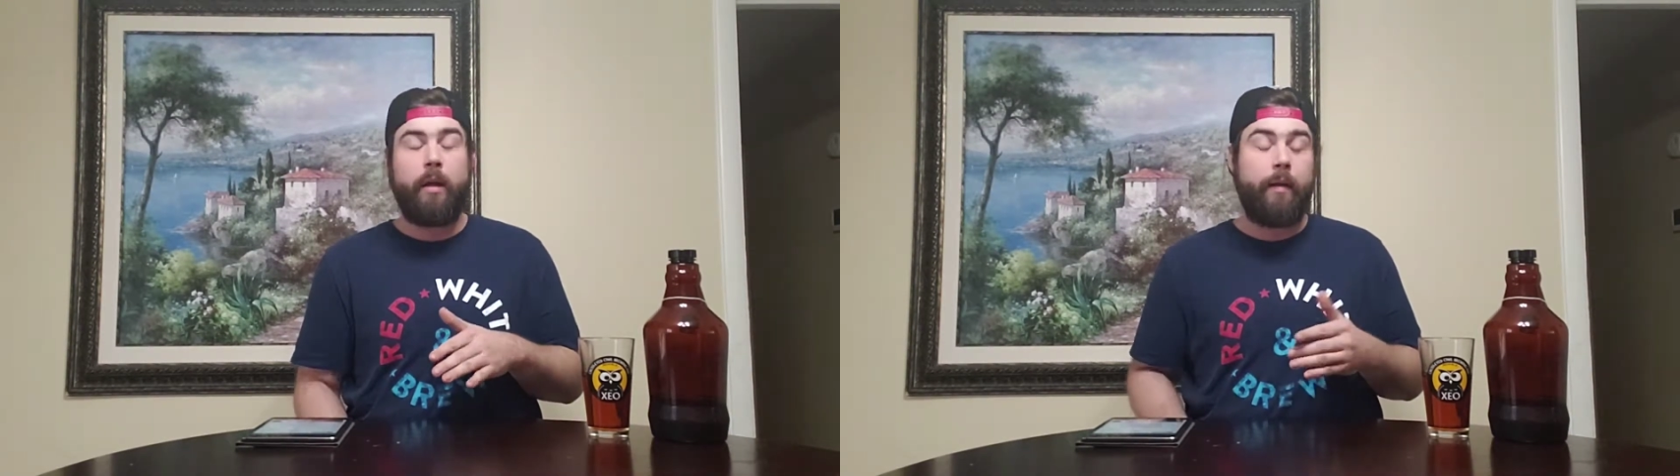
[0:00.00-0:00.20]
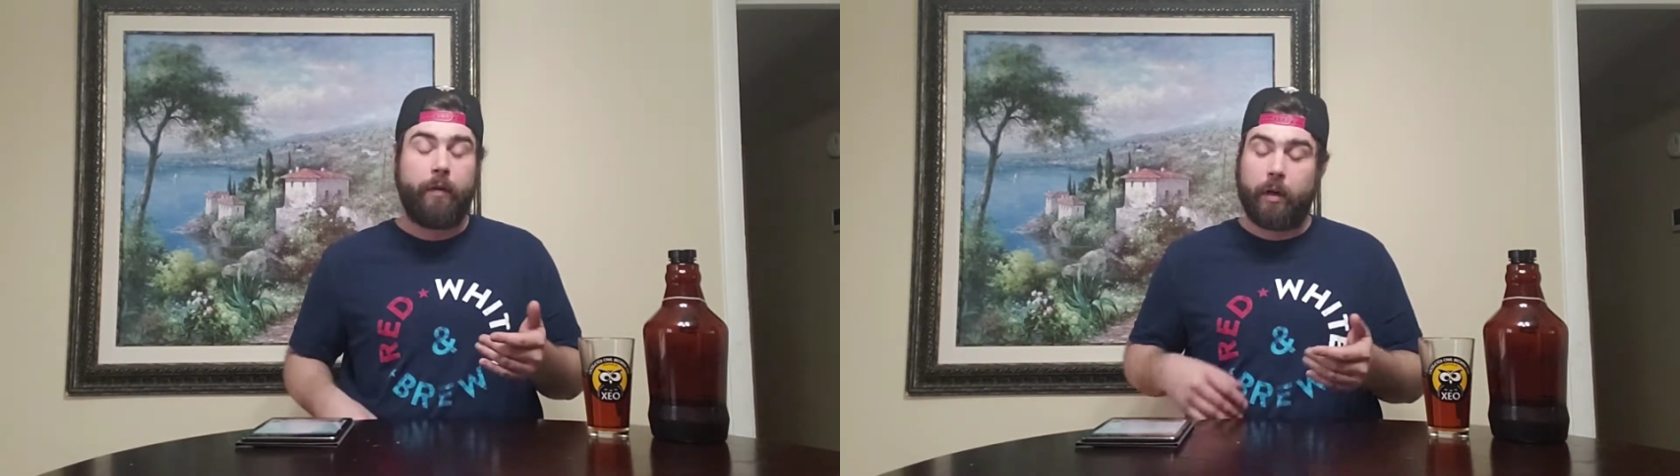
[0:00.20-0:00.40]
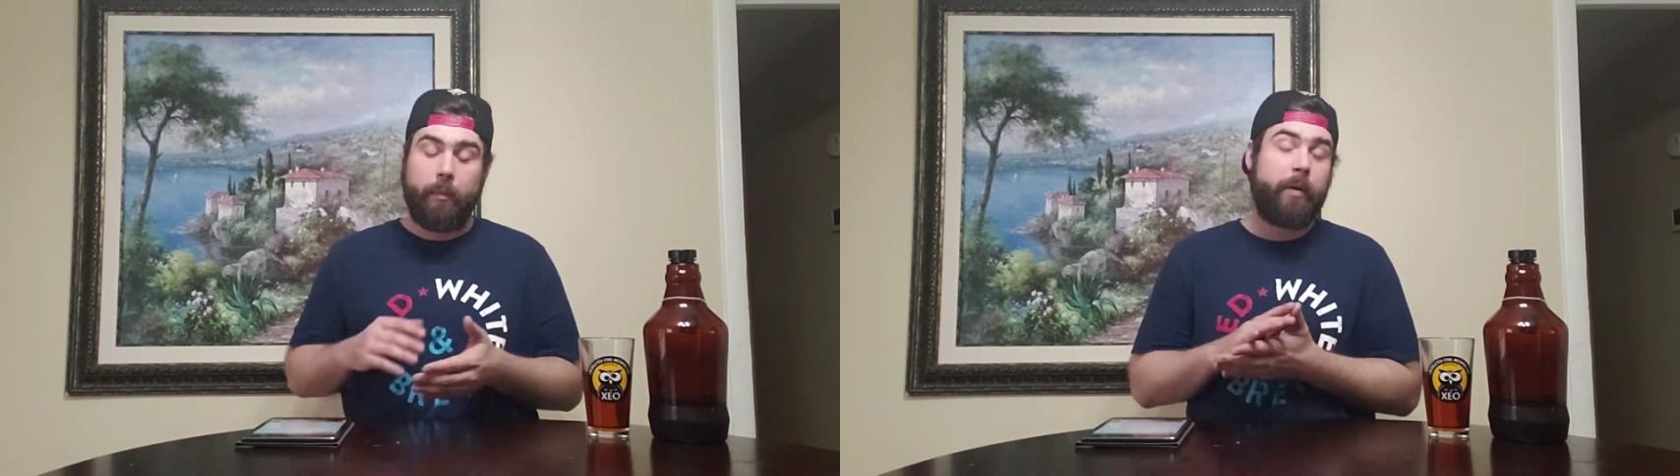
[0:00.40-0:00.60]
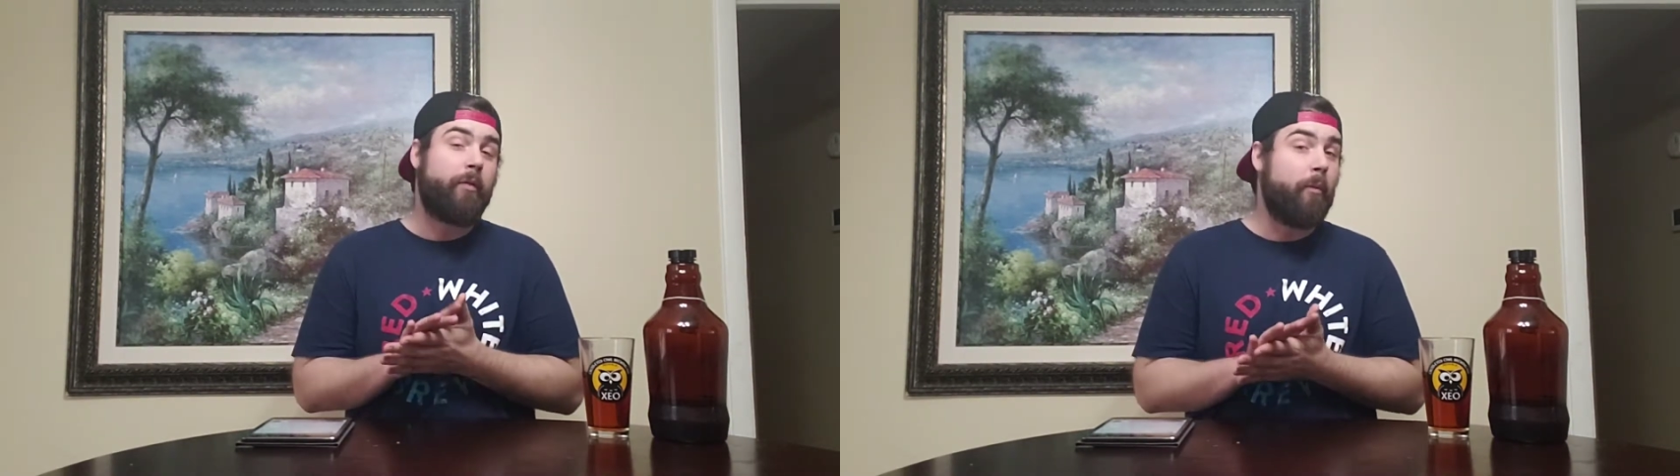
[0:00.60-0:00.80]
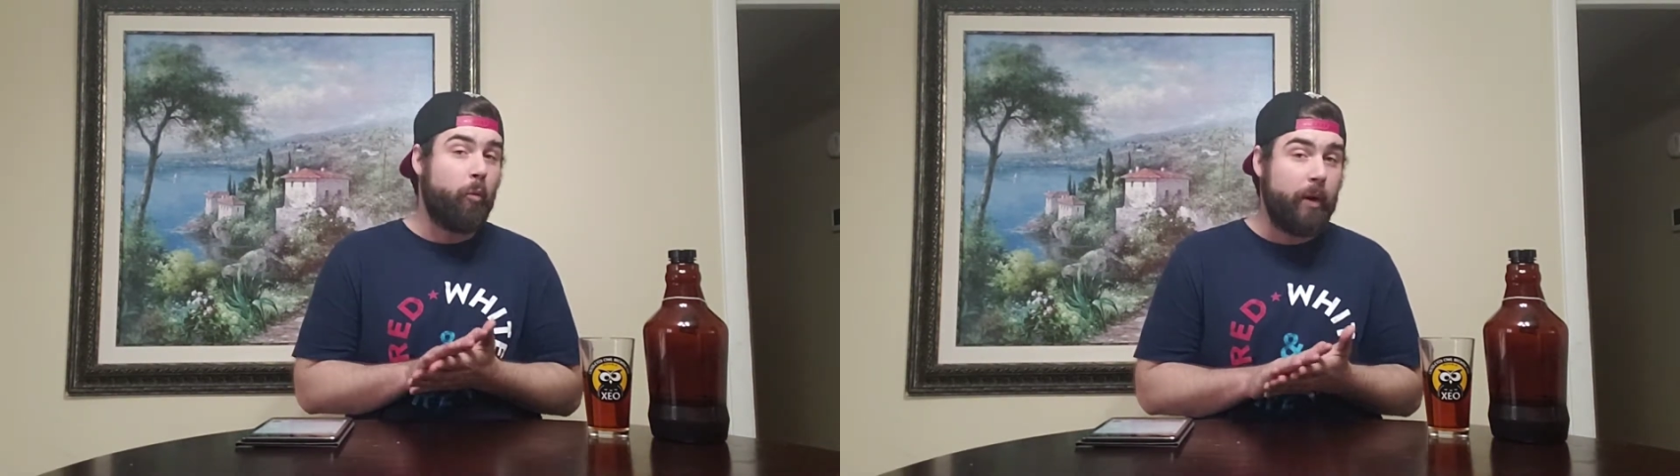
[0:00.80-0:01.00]
if you're coming
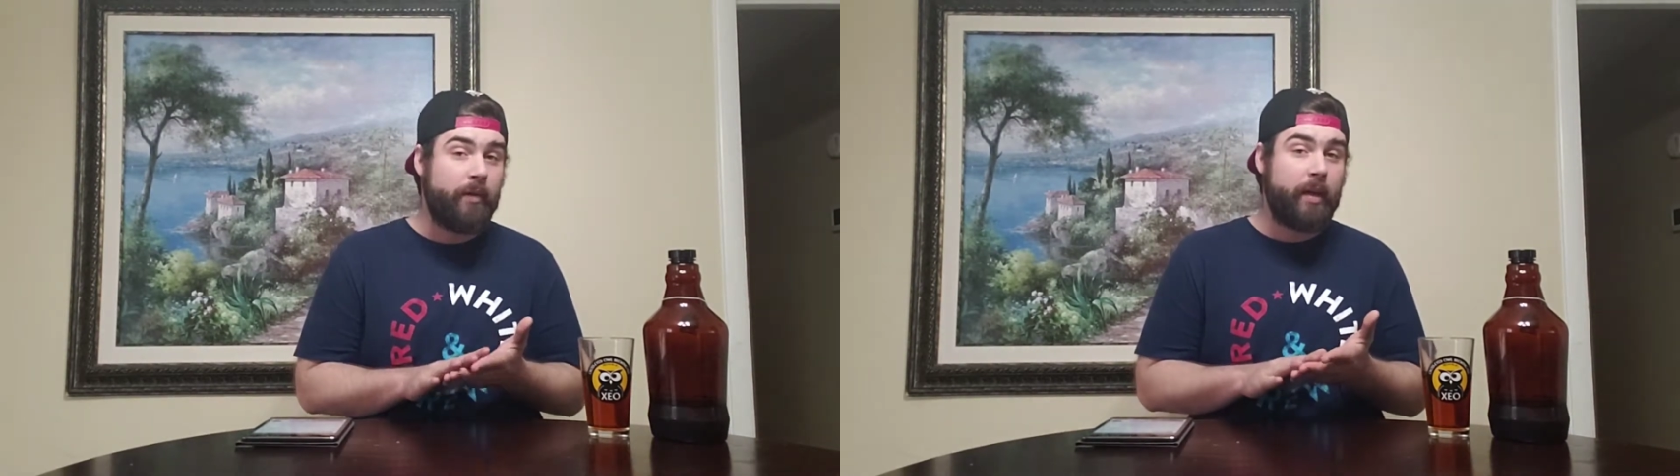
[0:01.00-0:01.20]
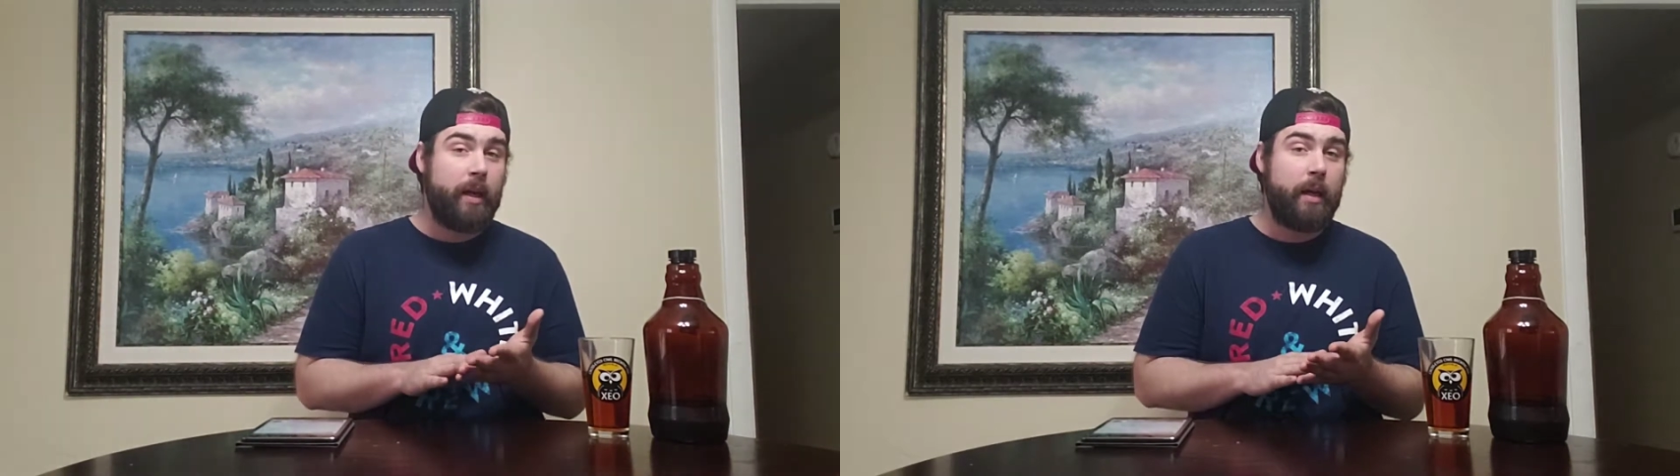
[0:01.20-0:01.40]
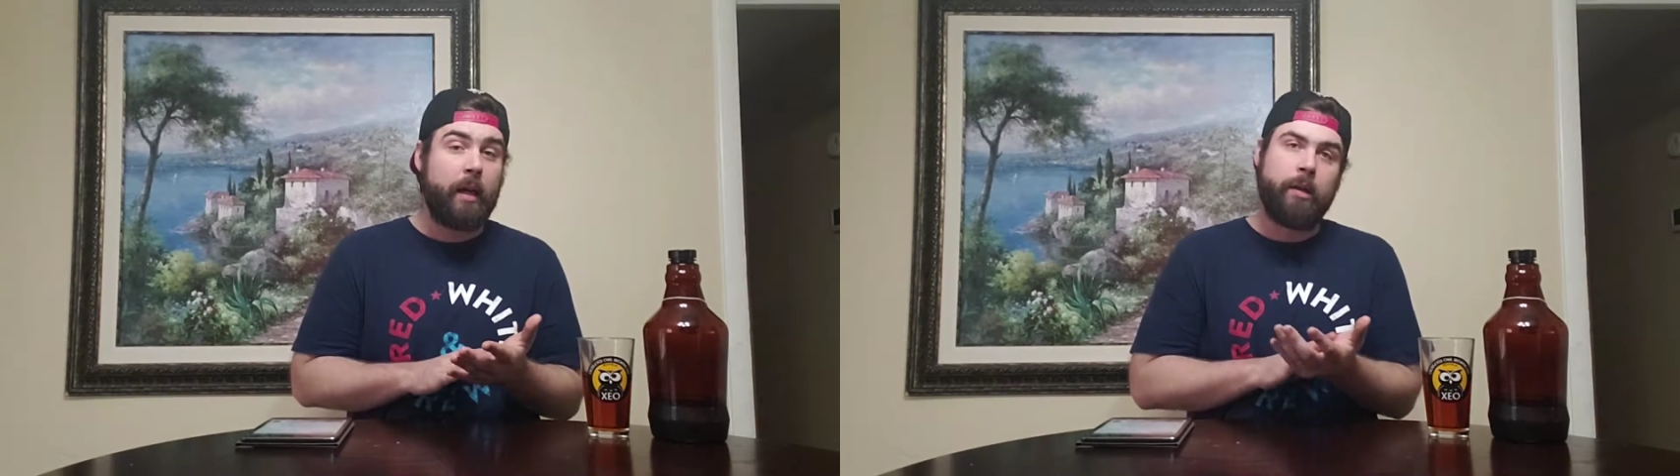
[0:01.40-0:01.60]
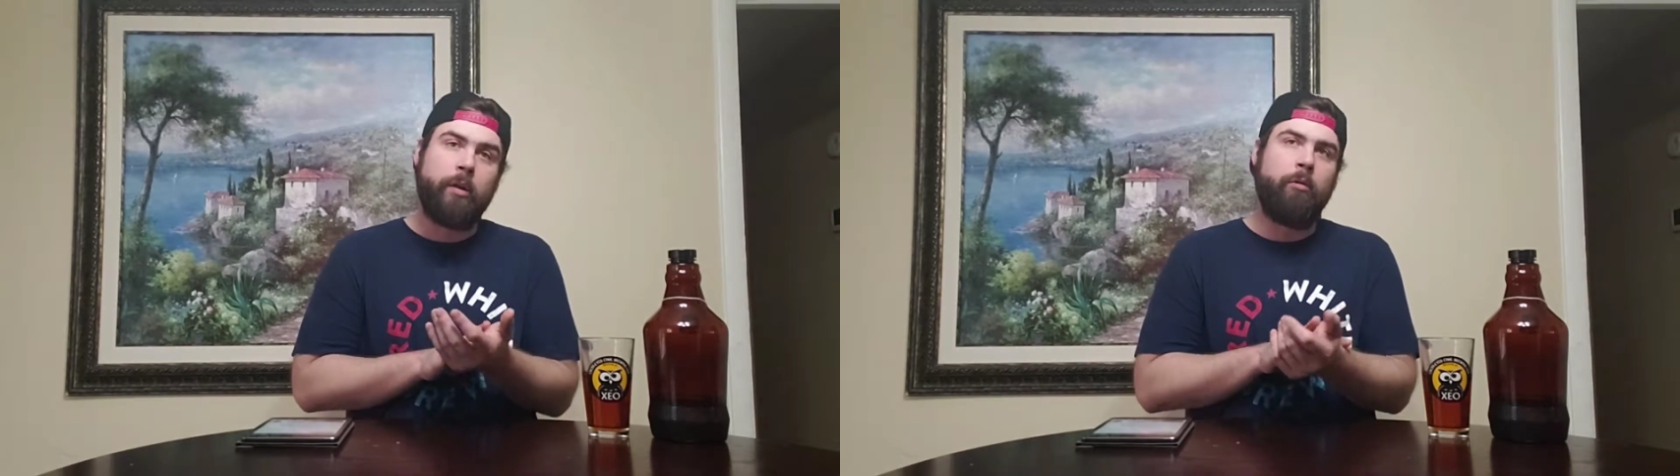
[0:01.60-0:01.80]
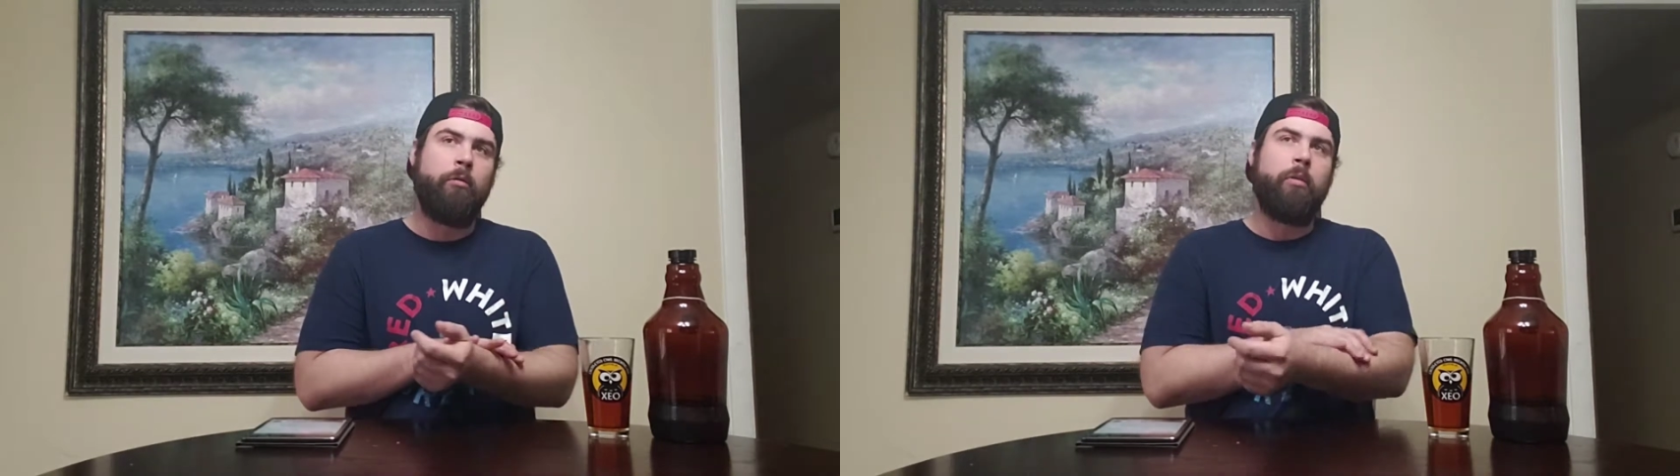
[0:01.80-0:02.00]
from whiskey and
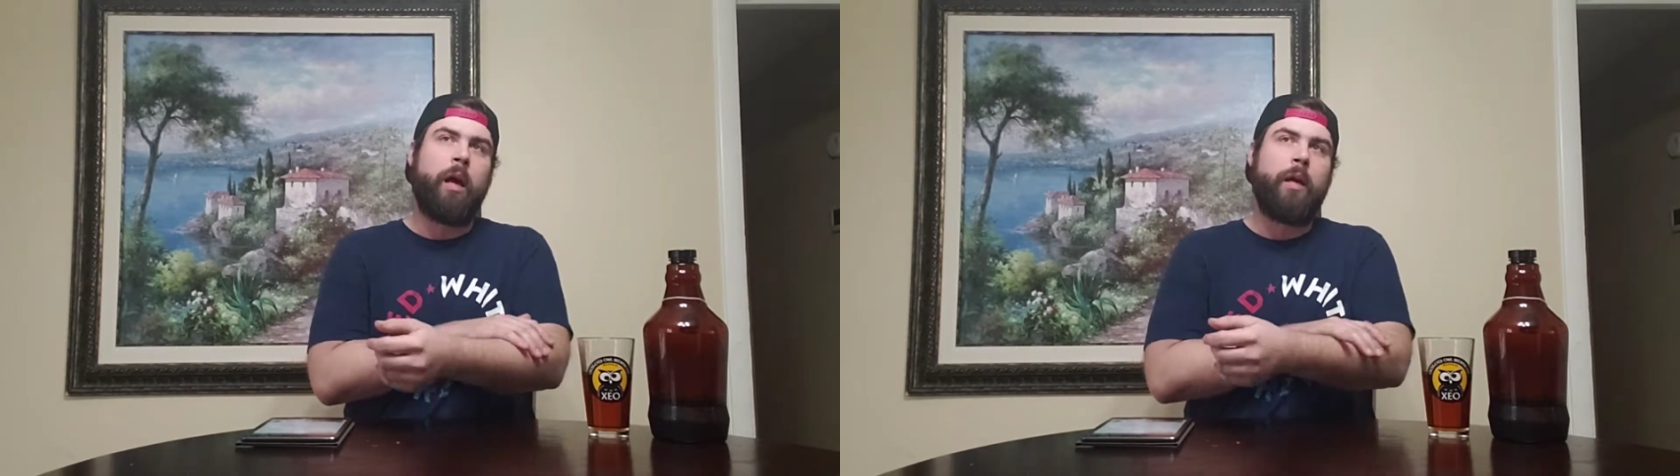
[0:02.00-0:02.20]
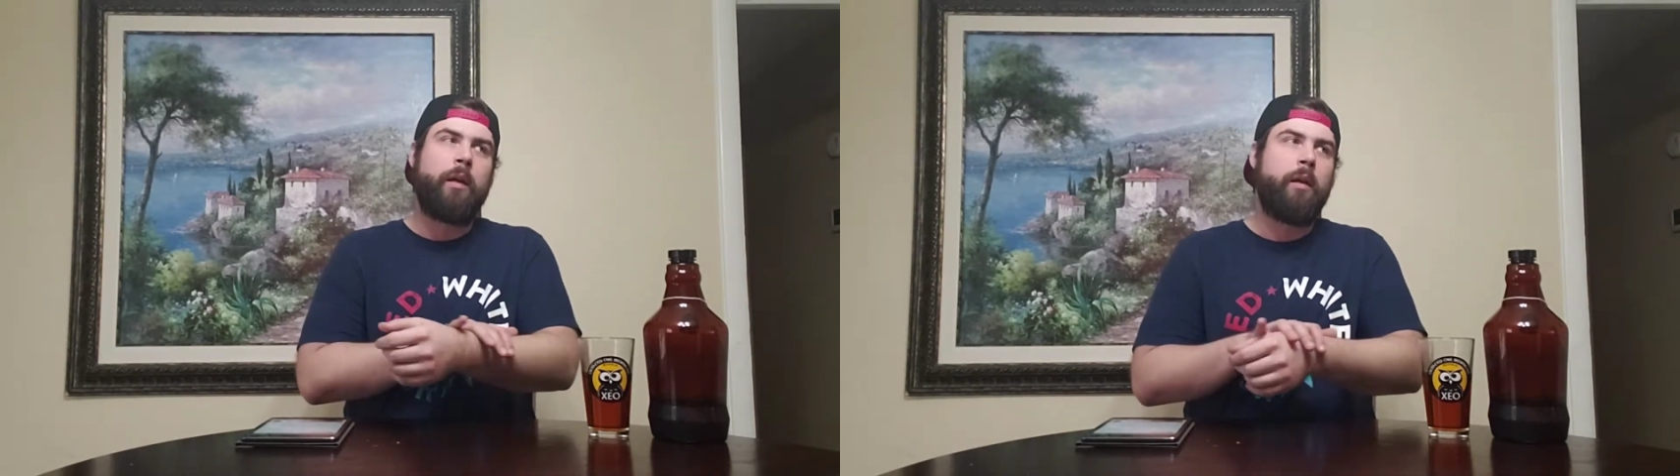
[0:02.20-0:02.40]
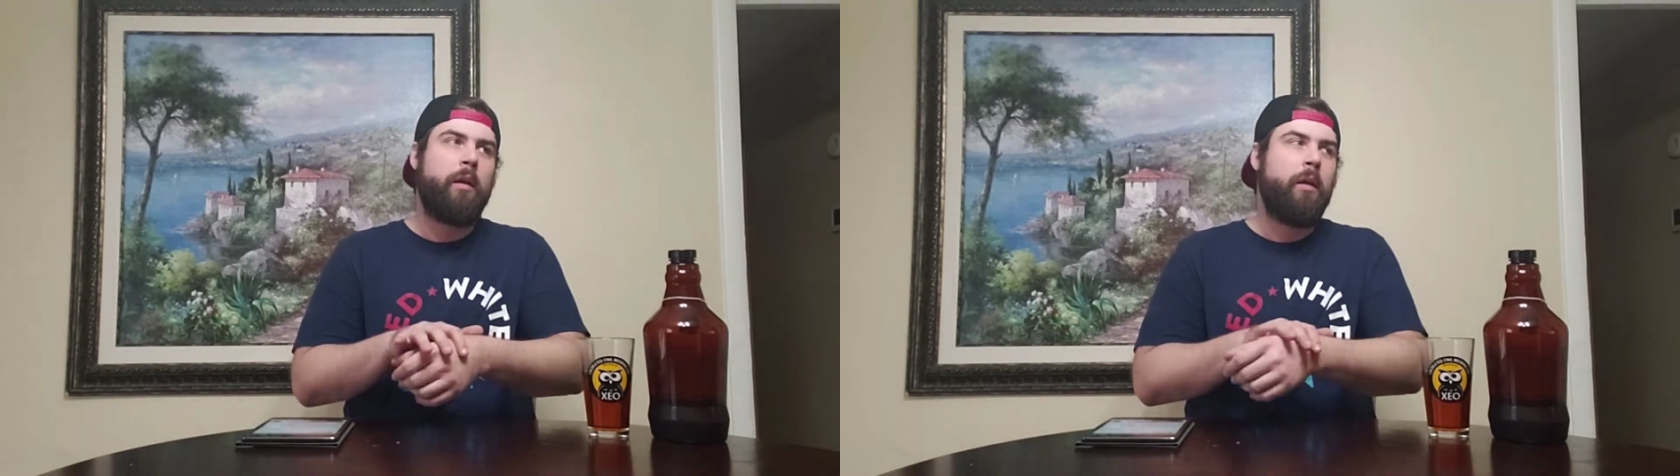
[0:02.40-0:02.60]
you like